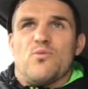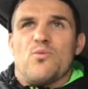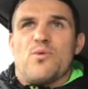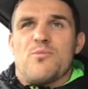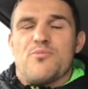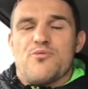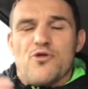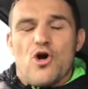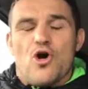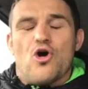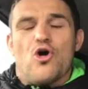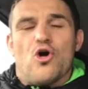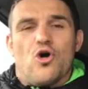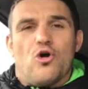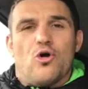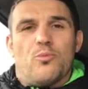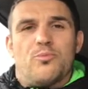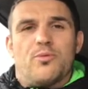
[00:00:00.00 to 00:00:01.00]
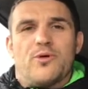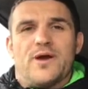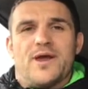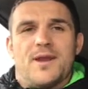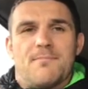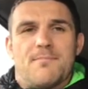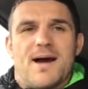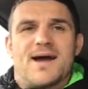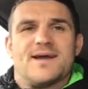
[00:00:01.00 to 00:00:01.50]
we're brought up
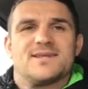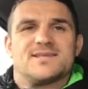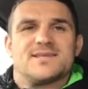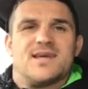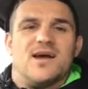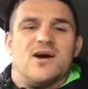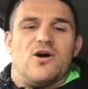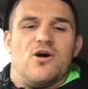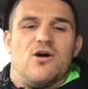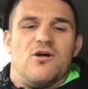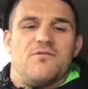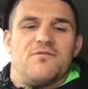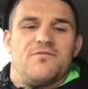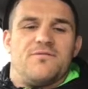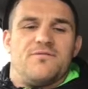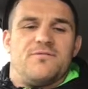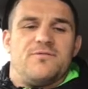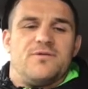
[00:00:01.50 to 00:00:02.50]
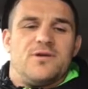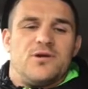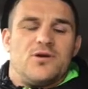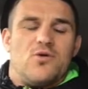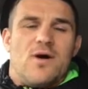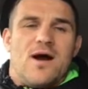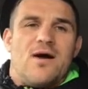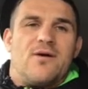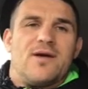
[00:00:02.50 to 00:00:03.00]
in a mindset of, you
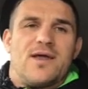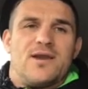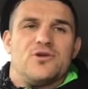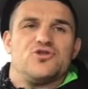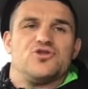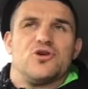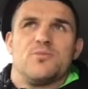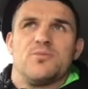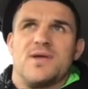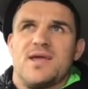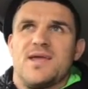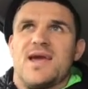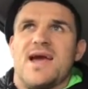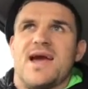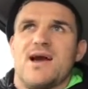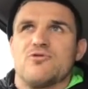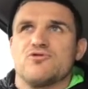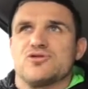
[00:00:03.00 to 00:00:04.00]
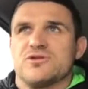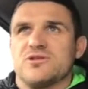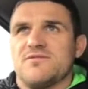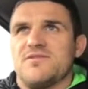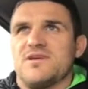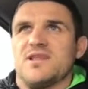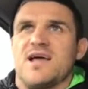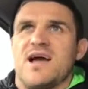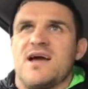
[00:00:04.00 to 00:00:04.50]
go out, get a job, get your house,
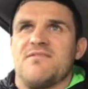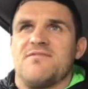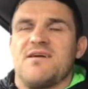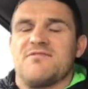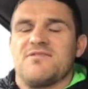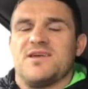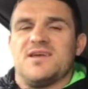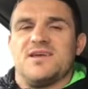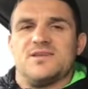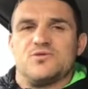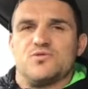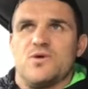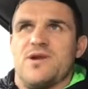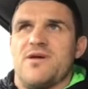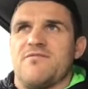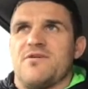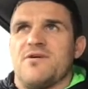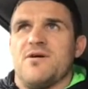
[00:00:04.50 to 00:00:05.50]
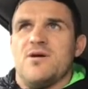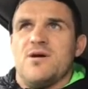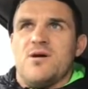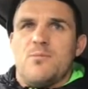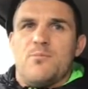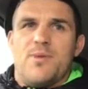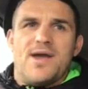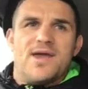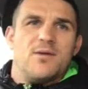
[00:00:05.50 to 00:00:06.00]
live your life, have kids, whatever,
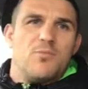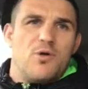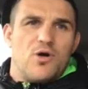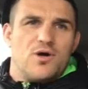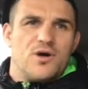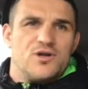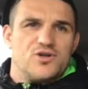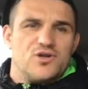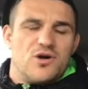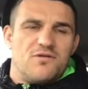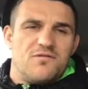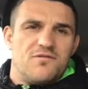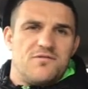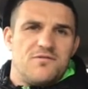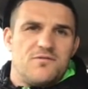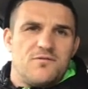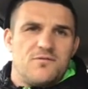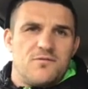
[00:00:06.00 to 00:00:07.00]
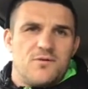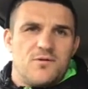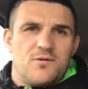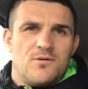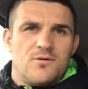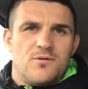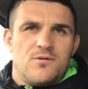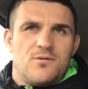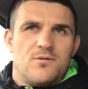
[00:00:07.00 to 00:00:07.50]
pay your mortgage off.
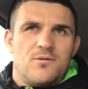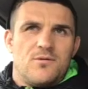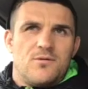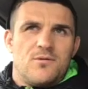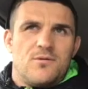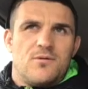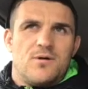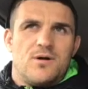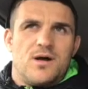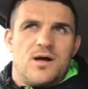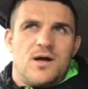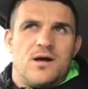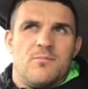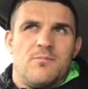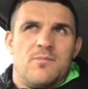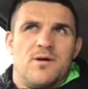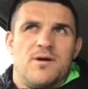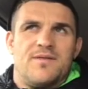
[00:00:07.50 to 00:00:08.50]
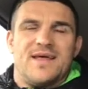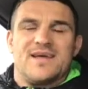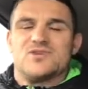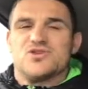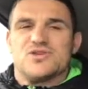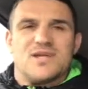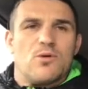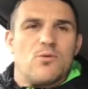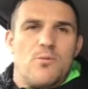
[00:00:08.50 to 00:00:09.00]
And
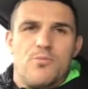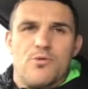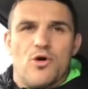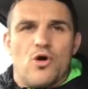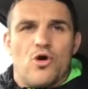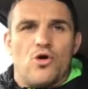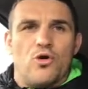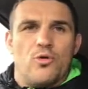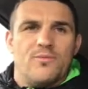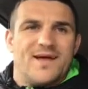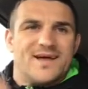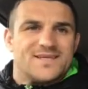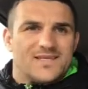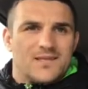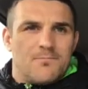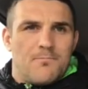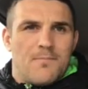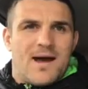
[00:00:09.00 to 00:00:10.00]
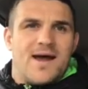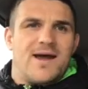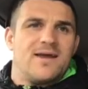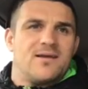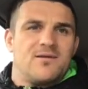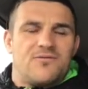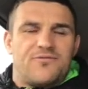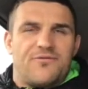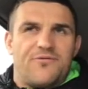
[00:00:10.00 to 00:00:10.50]
that's just how we're brought up. That's the
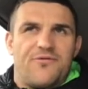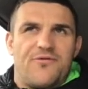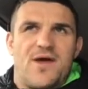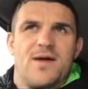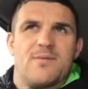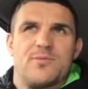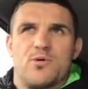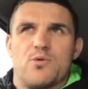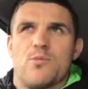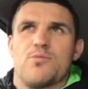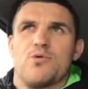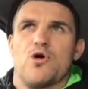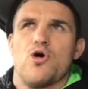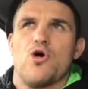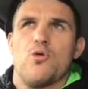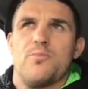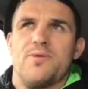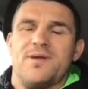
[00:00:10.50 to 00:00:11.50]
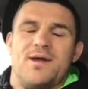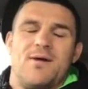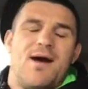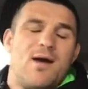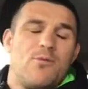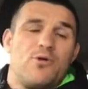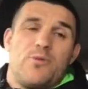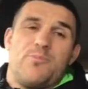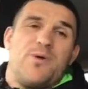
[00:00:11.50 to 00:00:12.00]
mind frame that we're brought up in. Now,
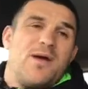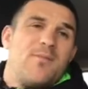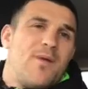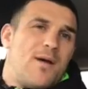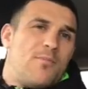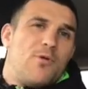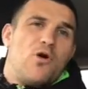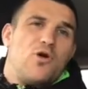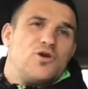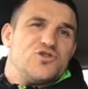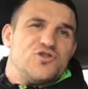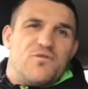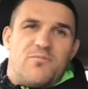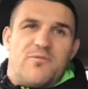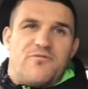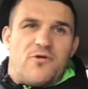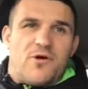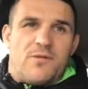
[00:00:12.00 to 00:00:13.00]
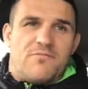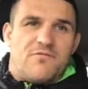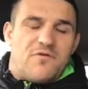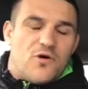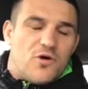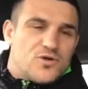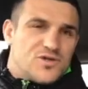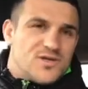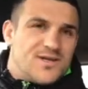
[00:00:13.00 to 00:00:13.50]
I want to pay my mortgage off before I'm
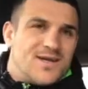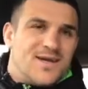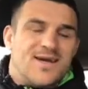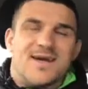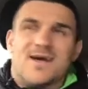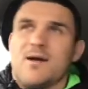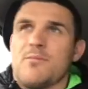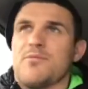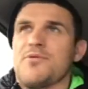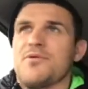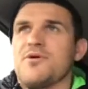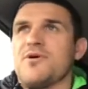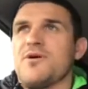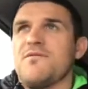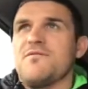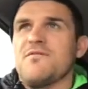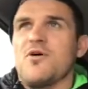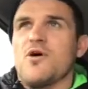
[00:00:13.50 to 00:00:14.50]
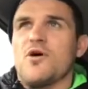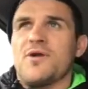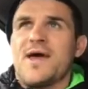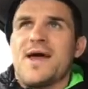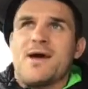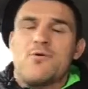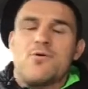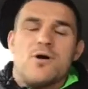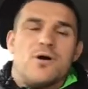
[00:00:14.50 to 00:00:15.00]
40. I'm 34
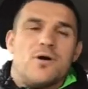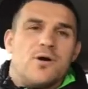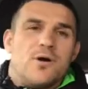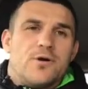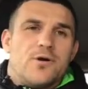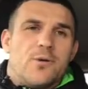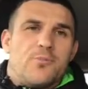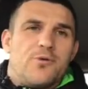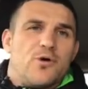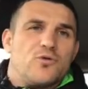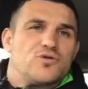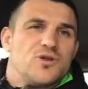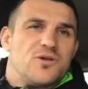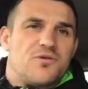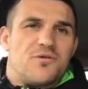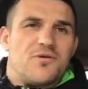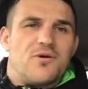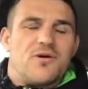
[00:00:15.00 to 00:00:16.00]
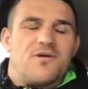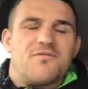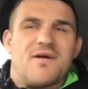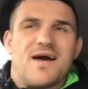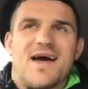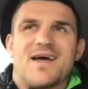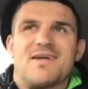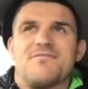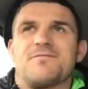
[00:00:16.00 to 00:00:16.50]
now, approaching
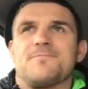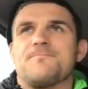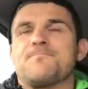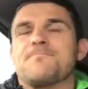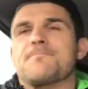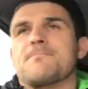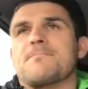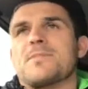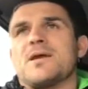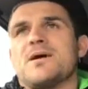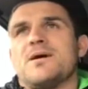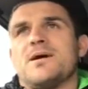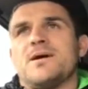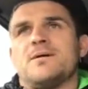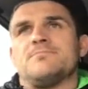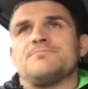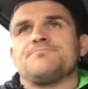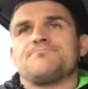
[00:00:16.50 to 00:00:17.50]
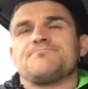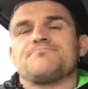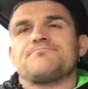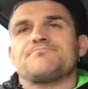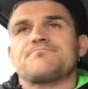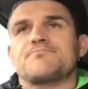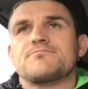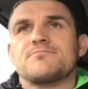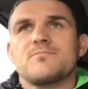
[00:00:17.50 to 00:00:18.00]
35. So I
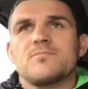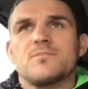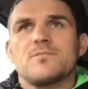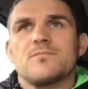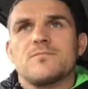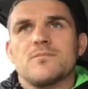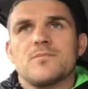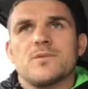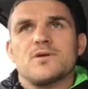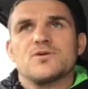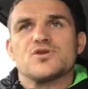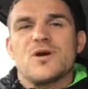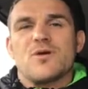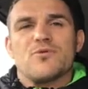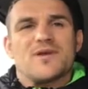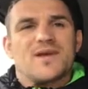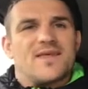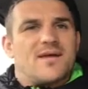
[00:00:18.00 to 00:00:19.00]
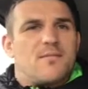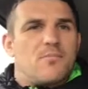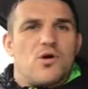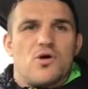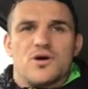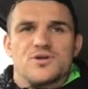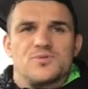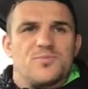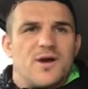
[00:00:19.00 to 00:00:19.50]
want to get that
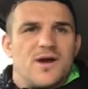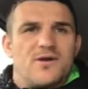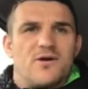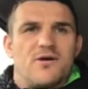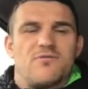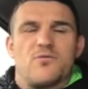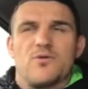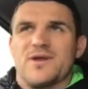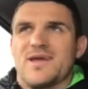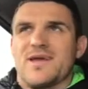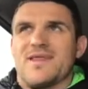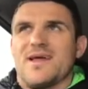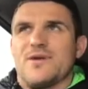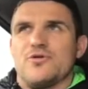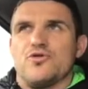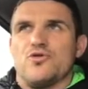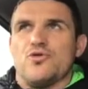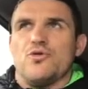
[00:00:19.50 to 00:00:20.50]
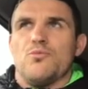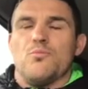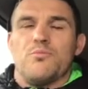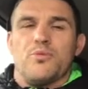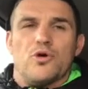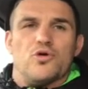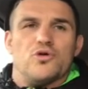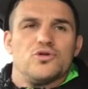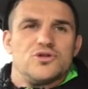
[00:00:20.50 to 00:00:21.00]
mortgage paid off. I want to get that done.
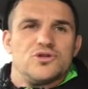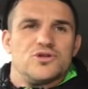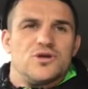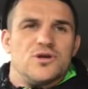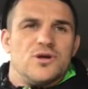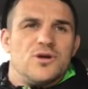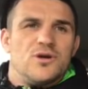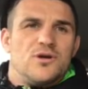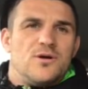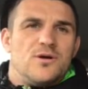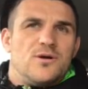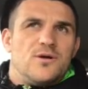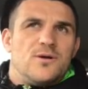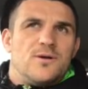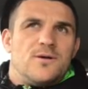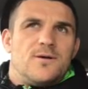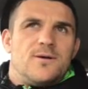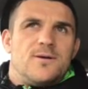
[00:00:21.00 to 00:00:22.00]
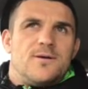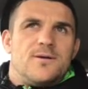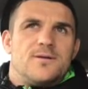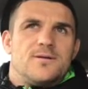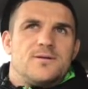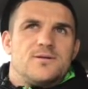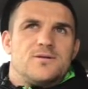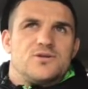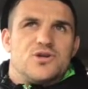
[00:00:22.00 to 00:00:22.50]
But
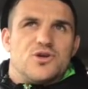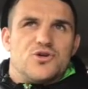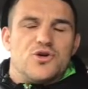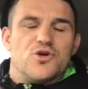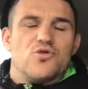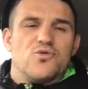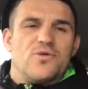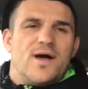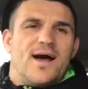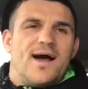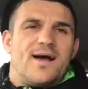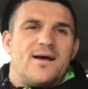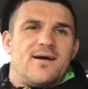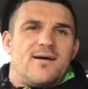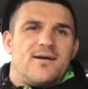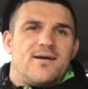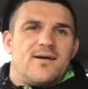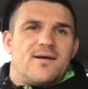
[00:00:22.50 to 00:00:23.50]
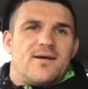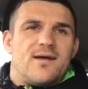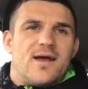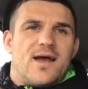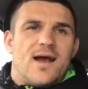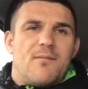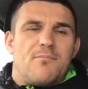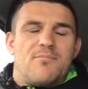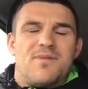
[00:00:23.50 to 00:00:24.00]
to do that,
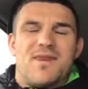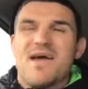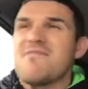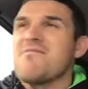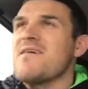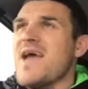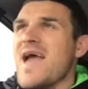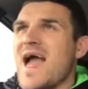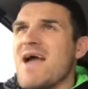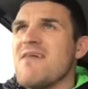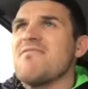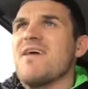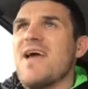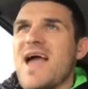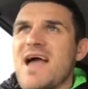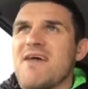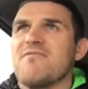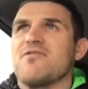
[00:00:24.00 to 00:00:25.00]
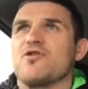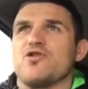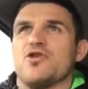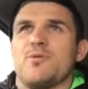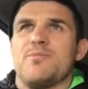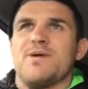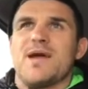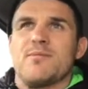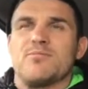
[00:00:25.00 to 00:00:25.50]
I'm never, ever, ever going
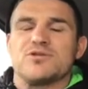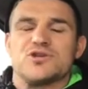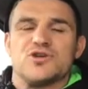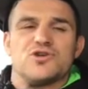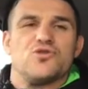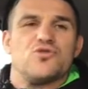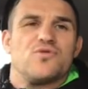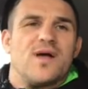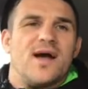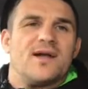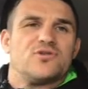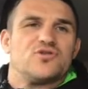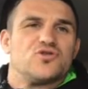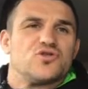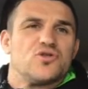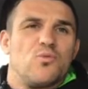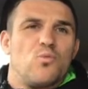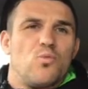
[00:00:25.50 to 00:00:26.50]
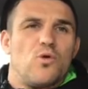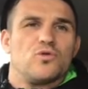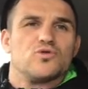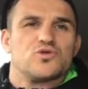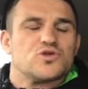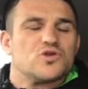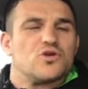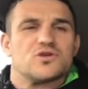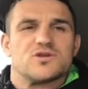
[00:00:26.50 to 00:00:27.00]
to be able to do that just on
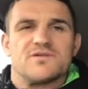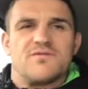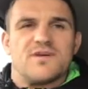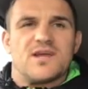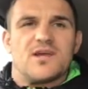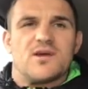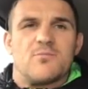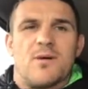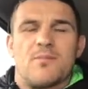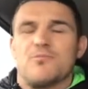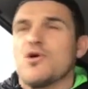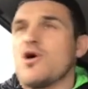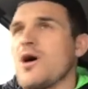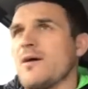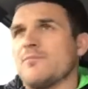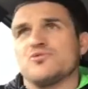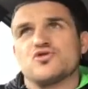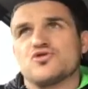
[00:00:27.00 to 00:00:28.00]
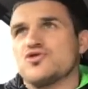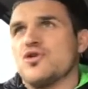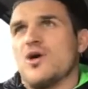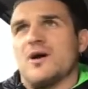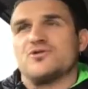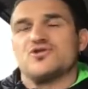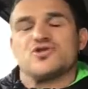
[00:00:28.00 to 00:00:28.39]
one source of income. I'm not. I'm just not. I